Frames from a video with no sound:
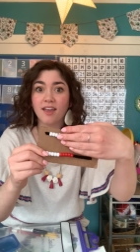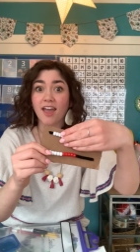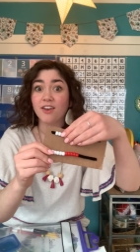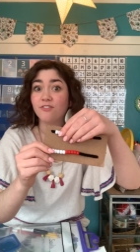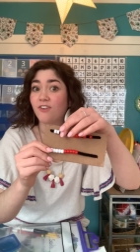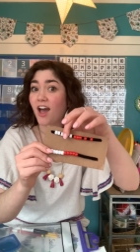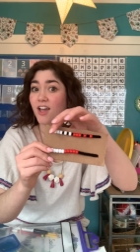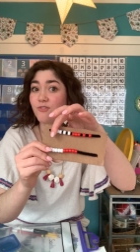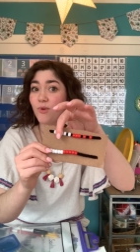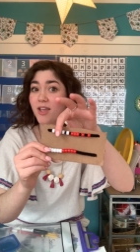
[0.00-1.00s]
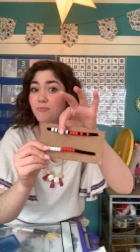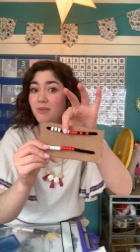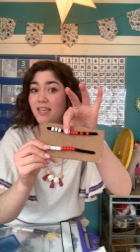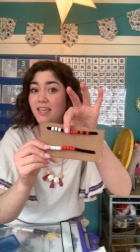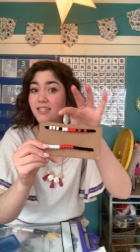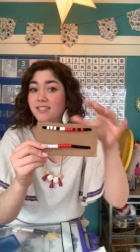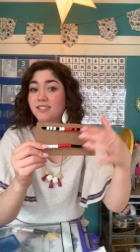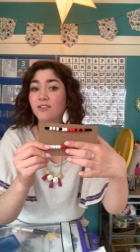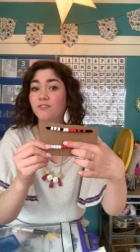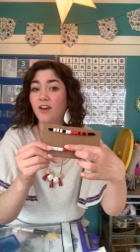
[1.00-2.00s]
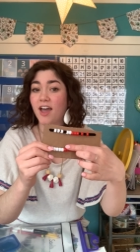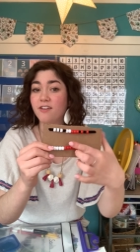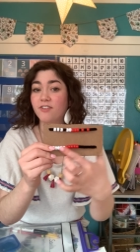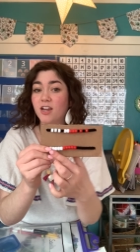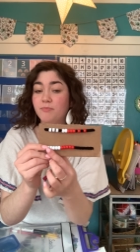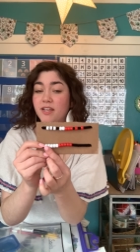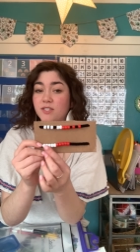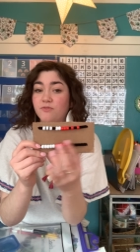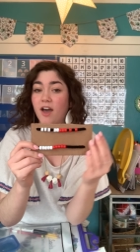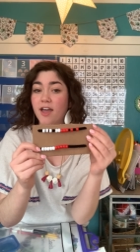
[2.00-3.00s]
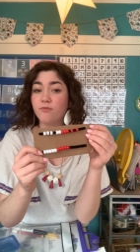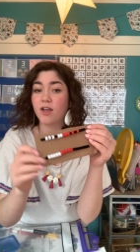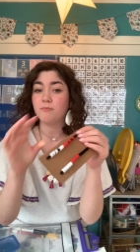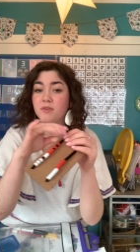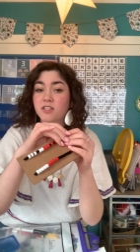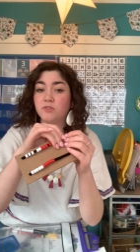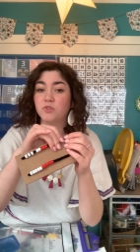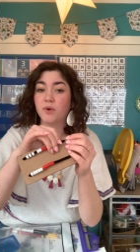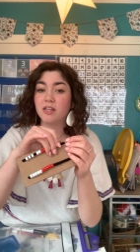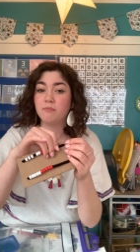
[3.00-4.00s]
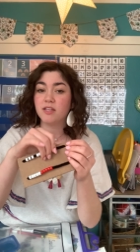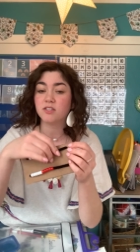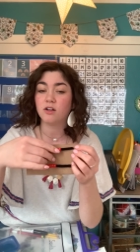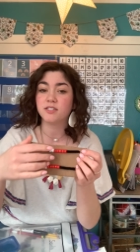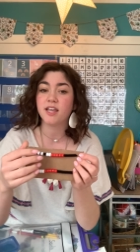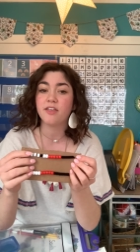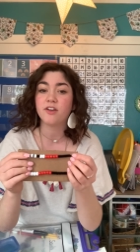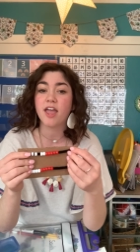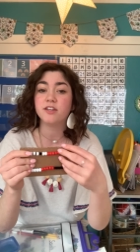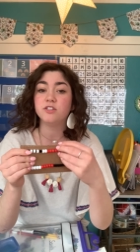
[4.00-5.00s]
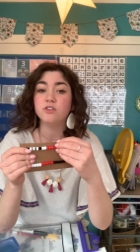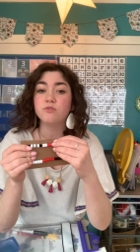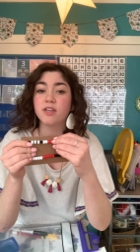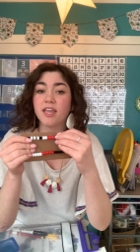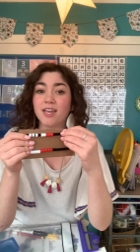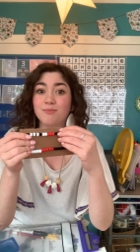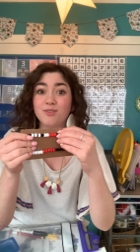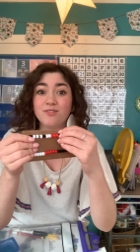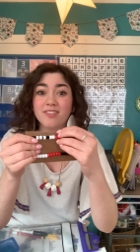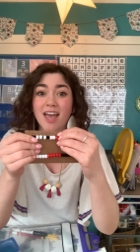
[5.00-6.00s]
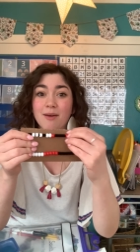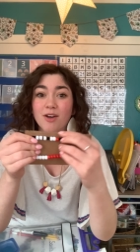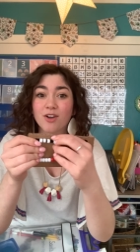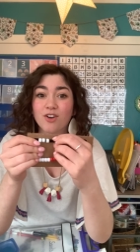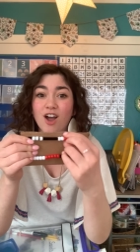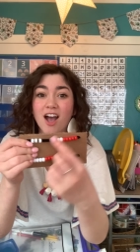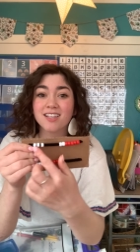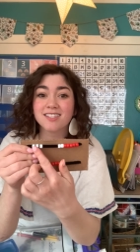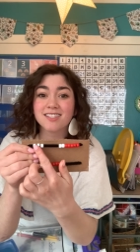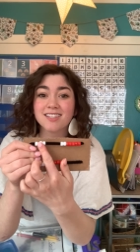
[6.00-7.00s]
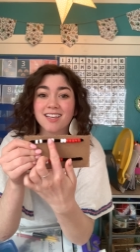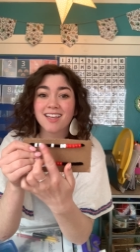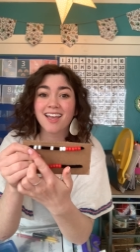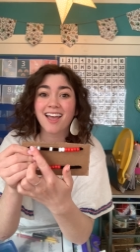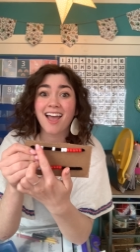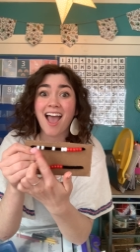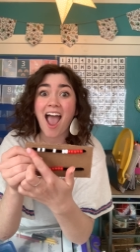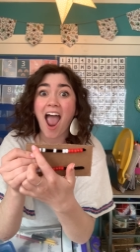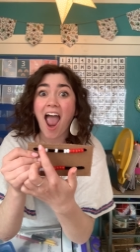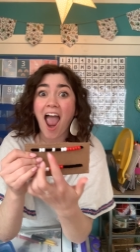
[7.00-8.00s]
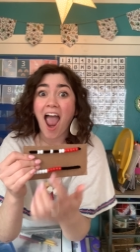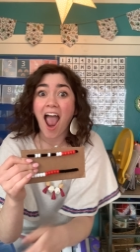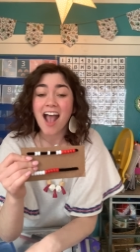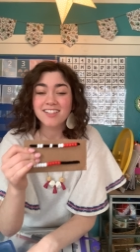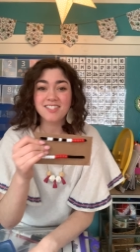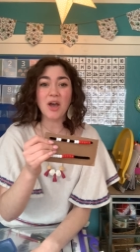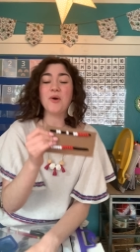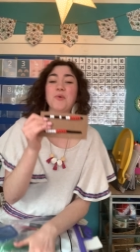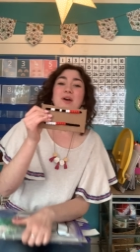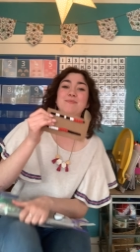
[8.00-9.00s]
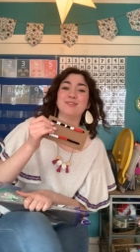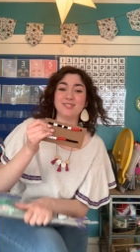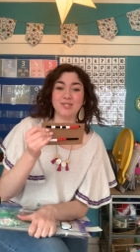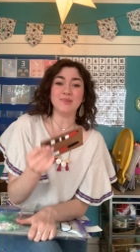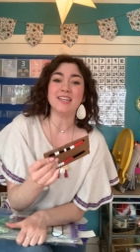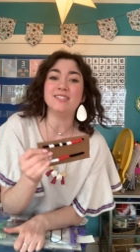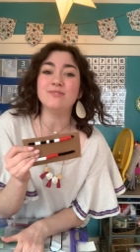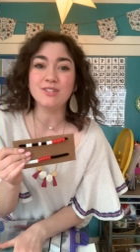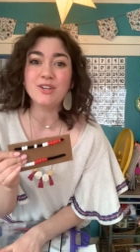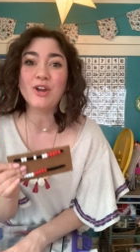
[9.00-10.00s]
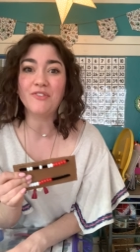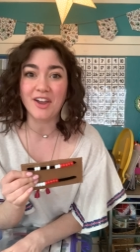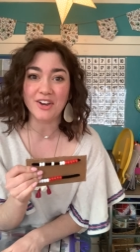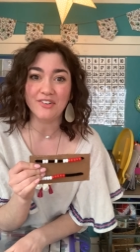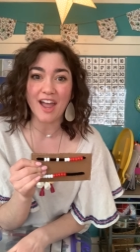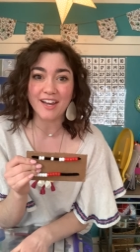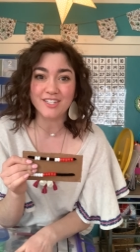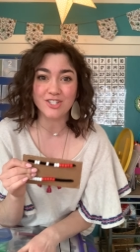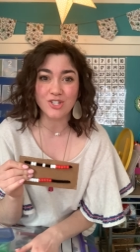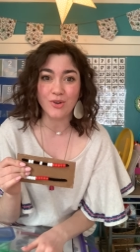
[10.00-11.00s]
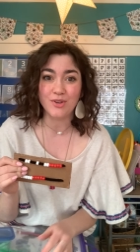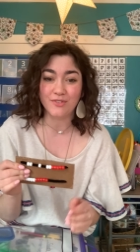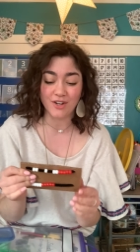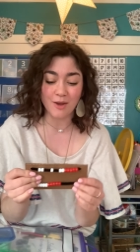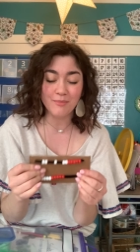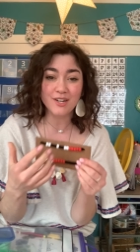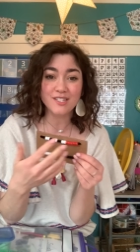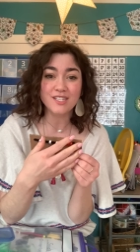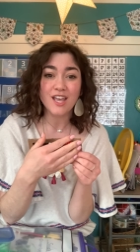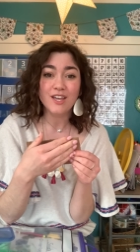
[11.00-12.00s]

and five white beads, five red beads, five white beads, so 20 beads all together, and you can move them across. So when Miss Twohy is using her Rekenrek to show you different numbers,